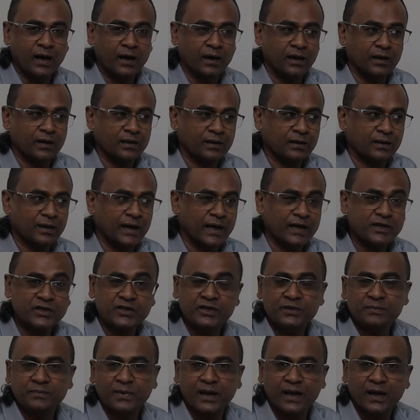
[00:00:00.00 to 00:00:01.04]
I
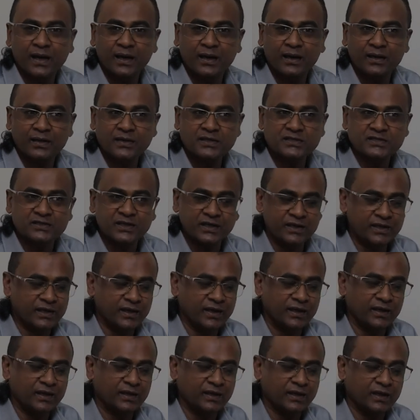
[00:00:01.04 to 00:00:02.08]
did my
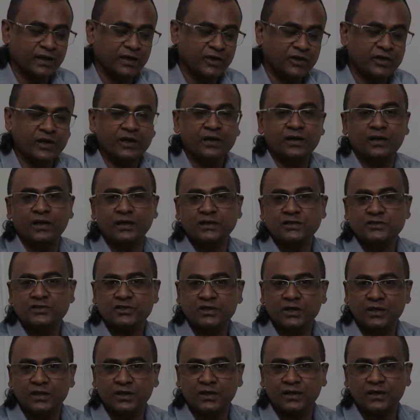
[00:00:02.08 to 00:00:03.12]
study in Indian
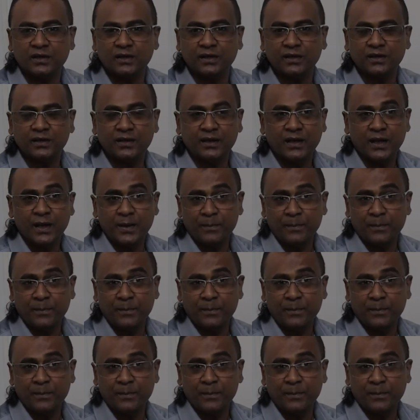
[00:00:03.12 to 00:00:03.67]
culture,